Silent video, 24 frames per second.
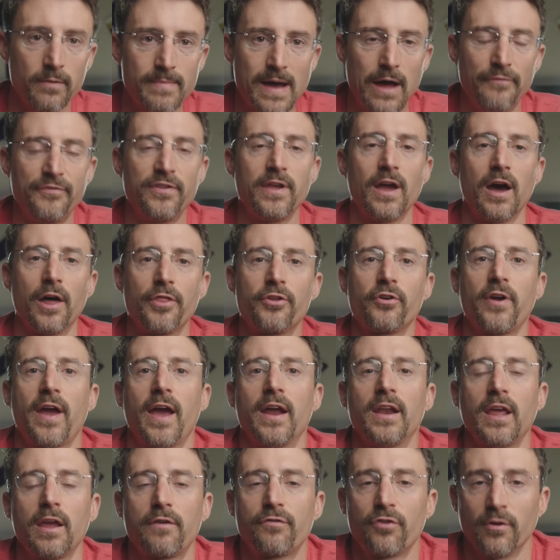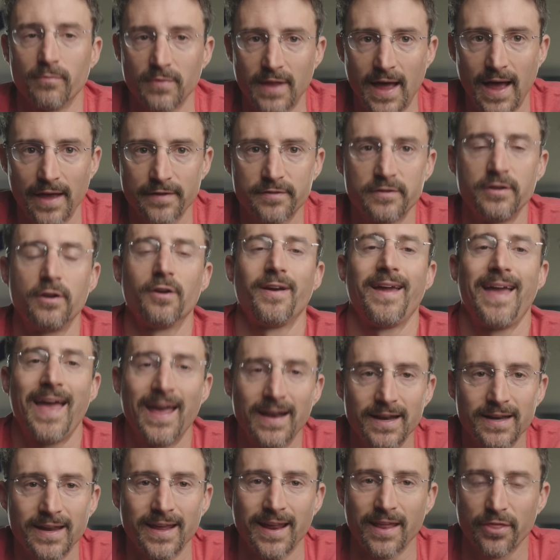about the other headache from last year,
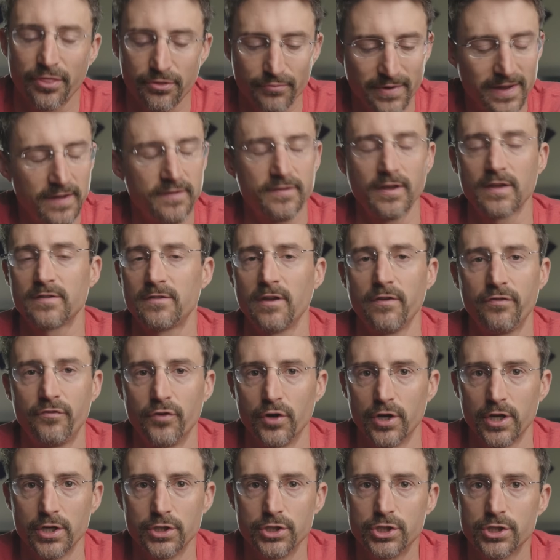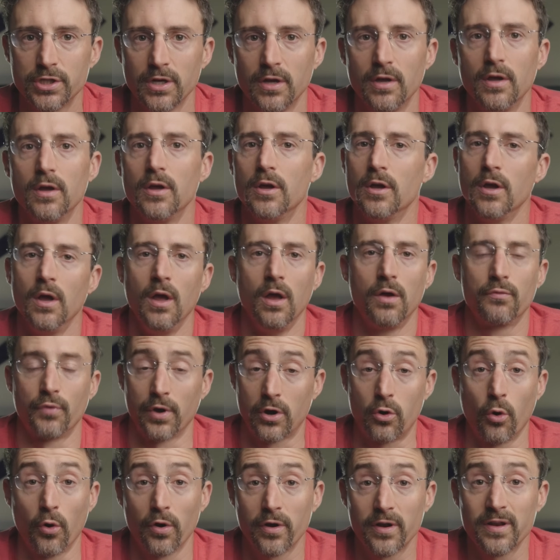editing? 360 footage
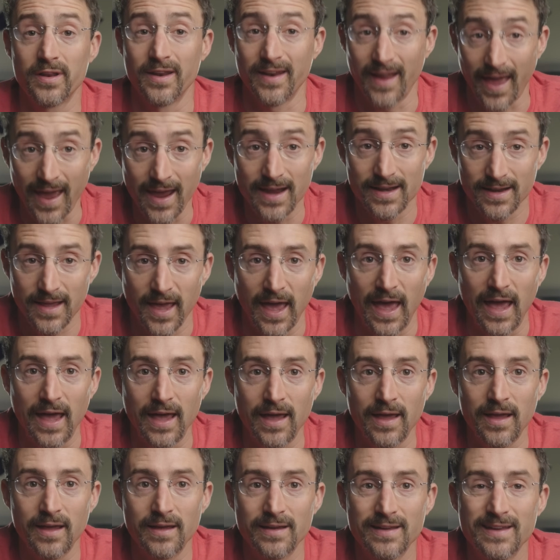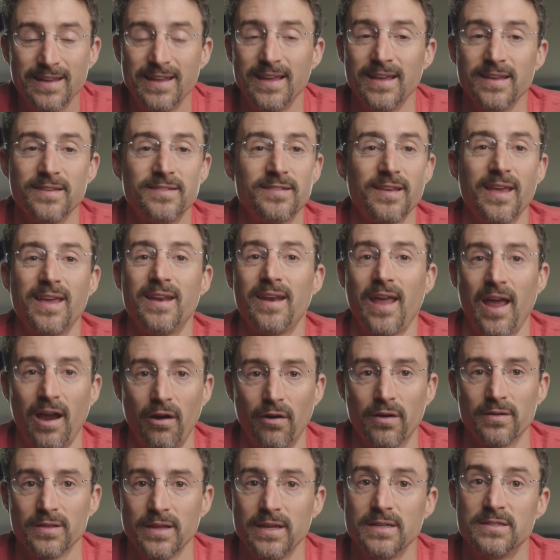recorded in 8K is
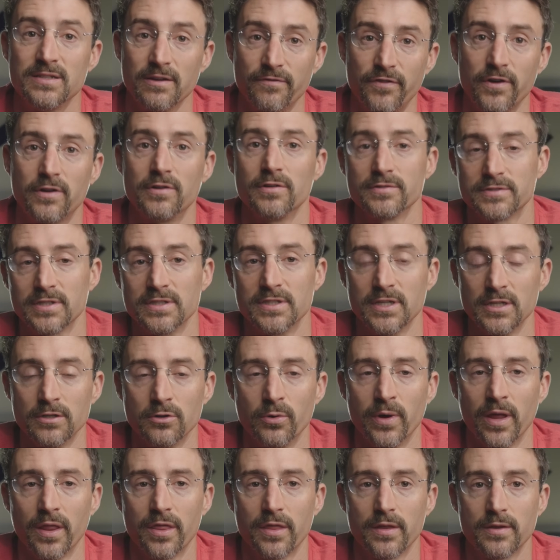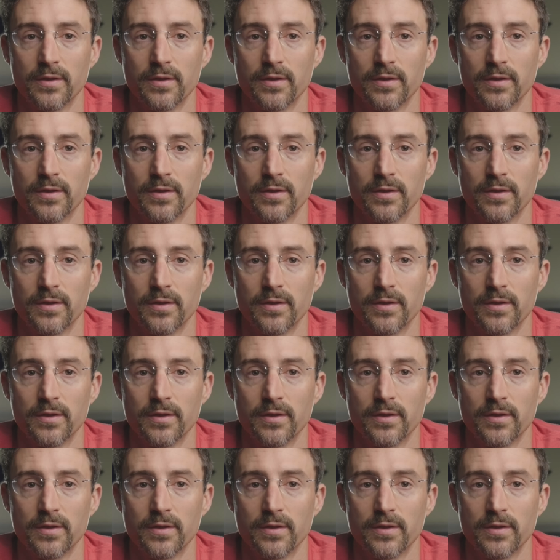inherently difficult to deal with.